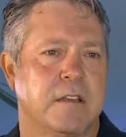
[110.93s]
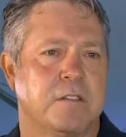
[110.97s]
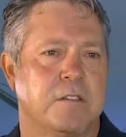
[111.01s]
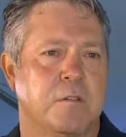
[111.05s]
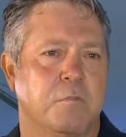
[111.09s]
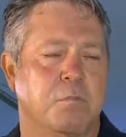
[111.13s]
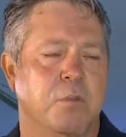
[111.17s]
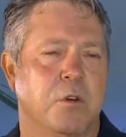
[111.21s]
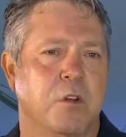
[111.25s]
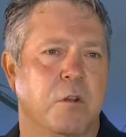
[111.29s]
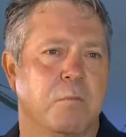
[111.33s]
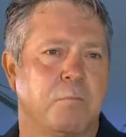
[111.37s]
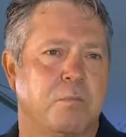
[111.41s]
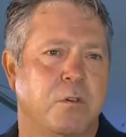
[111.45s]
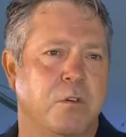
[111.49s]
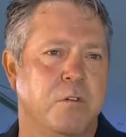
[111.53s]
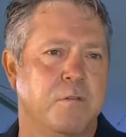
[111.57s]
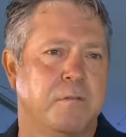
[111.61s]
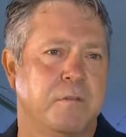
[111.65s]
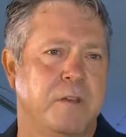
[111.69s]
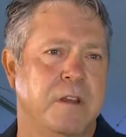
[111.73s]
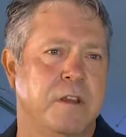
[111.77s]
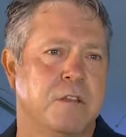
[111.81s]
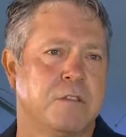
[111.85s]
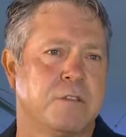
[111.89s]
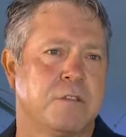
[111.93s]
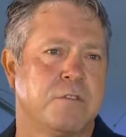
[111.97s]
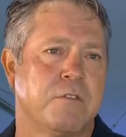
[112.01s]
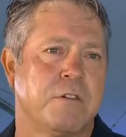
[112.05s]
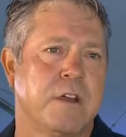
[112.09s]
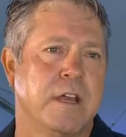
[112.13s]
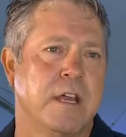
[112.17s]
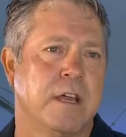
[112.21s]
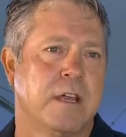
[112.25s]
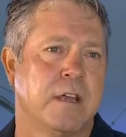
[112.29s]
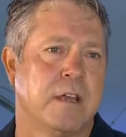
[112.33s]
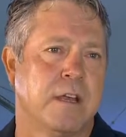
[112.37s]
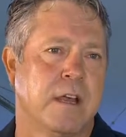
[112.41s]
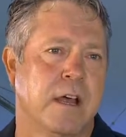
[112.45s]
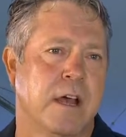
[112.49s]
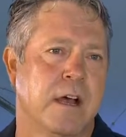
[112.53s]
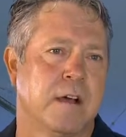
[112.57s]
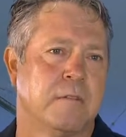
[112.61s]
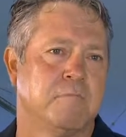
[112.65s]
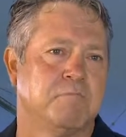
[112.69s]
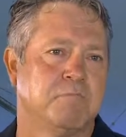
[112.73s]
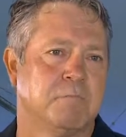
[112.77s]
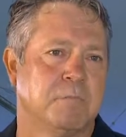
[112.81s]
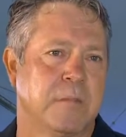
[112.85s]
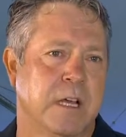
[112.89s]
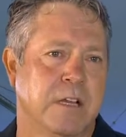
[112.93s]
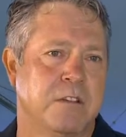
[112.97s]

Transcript: it's a bulletproof industry um,